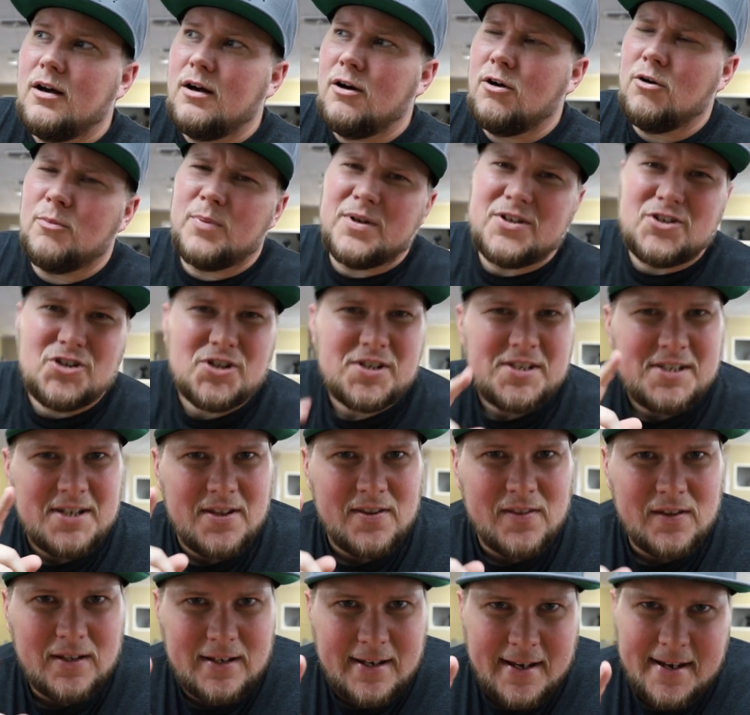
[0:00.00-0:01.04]
oh, but just
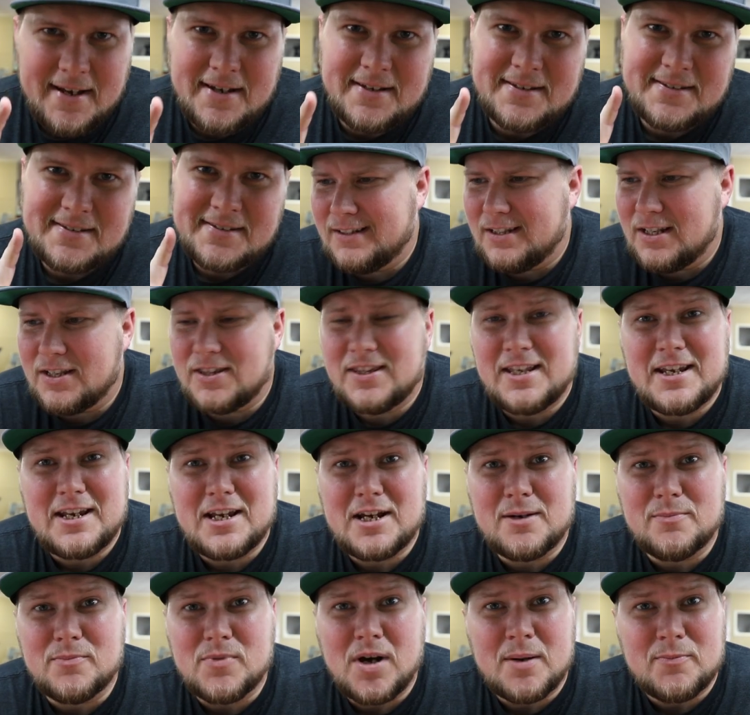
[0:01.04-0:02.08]
in case you think
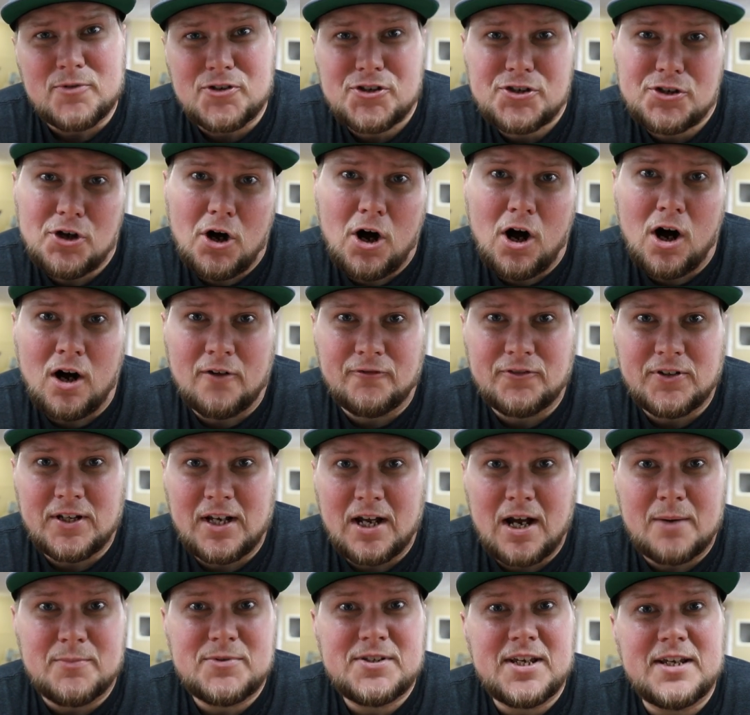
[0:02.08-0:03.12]
I'm, I'm soft and
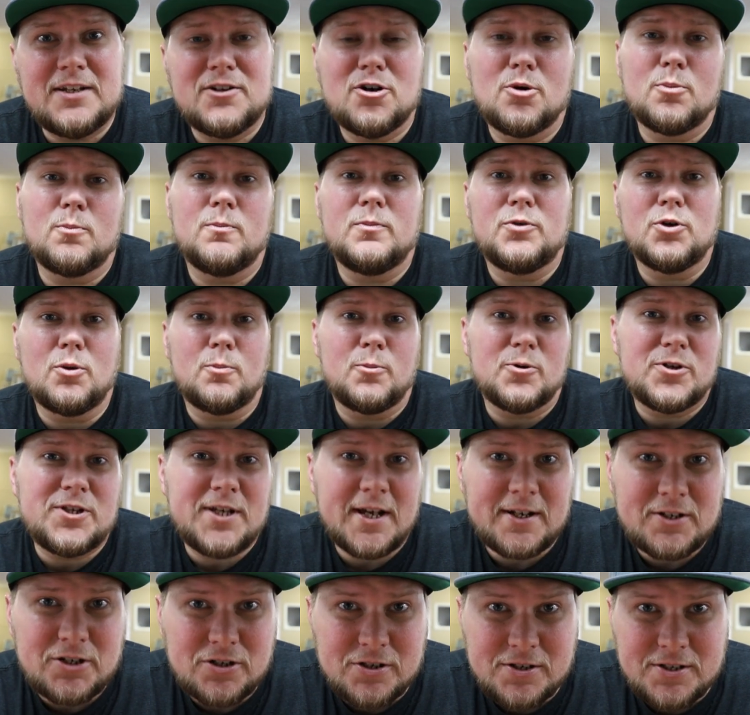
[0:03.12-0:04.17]
I'm saying no, don't
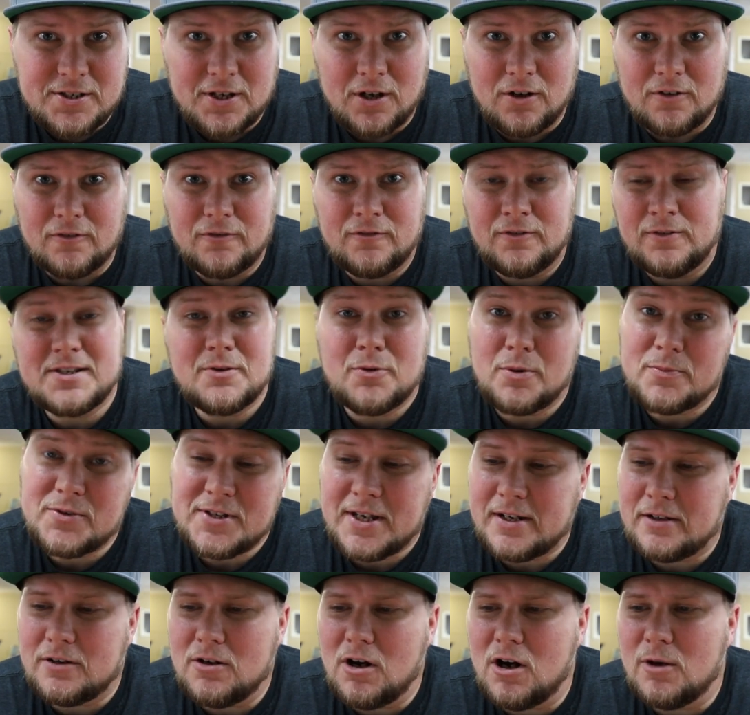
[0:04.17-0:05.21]
protect yourself. That's not what I'm
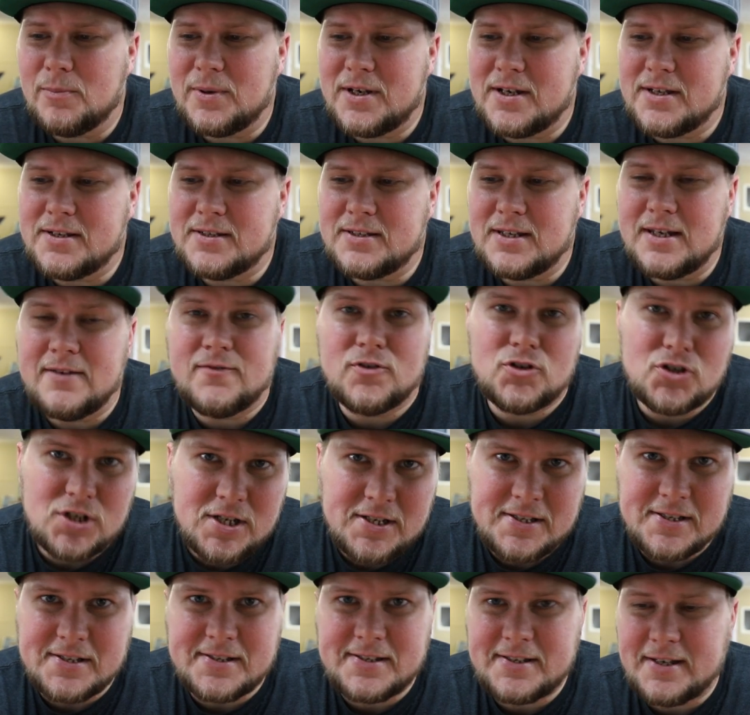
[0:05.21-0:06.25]
saying at all, because even
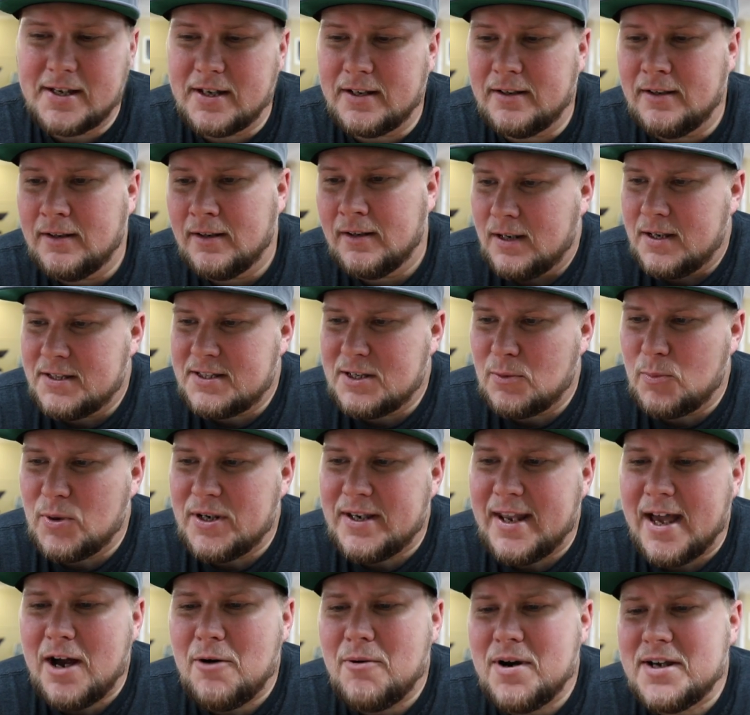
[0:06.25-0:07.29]
Jesus said, he said, but
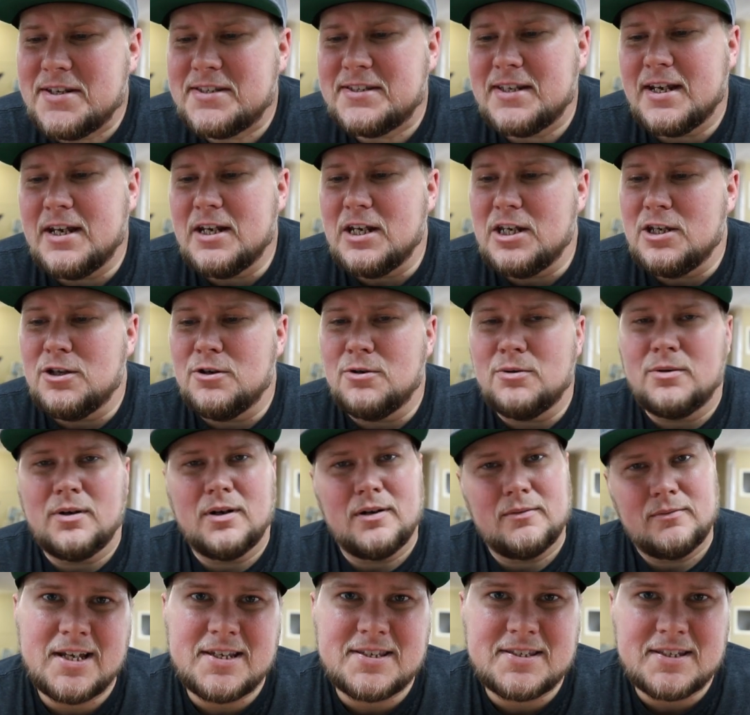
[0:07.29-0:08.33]
now I say to you,
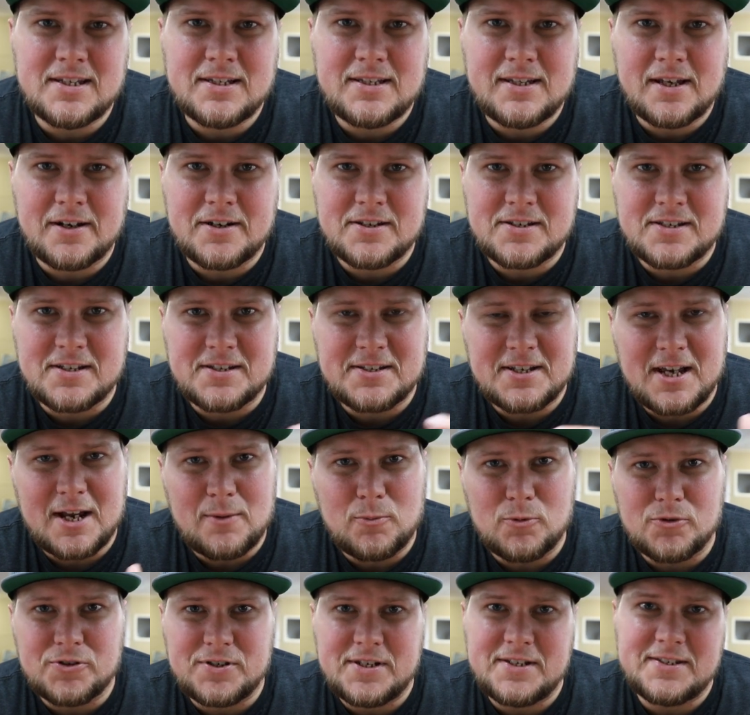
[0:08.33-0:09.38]
he sent out his
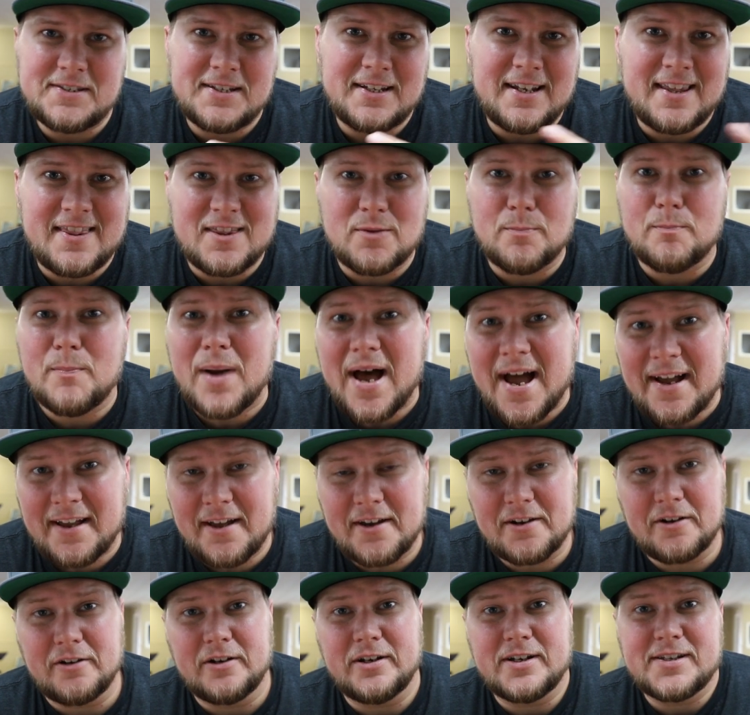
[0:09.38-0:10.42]
disciples, he's sending them back
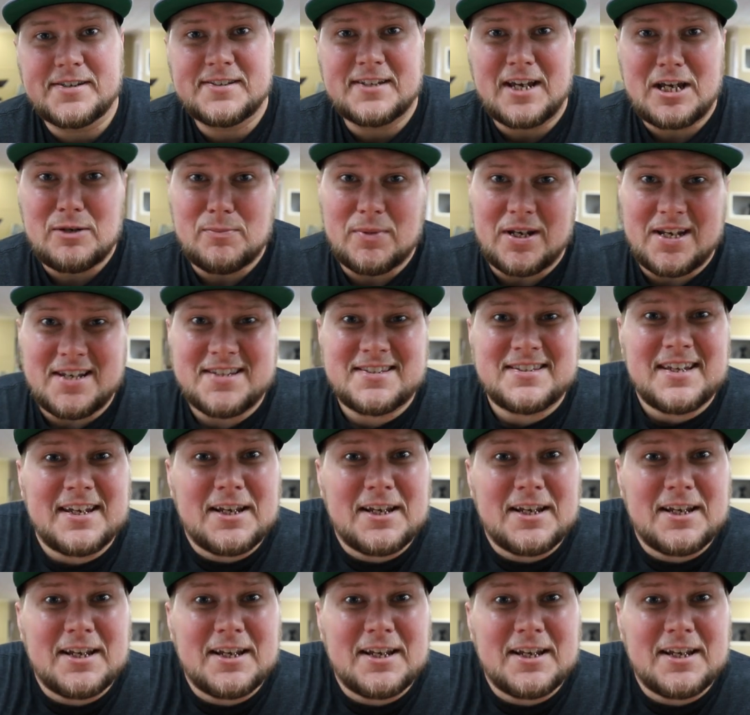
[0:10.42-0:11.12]
out on an assignment. He's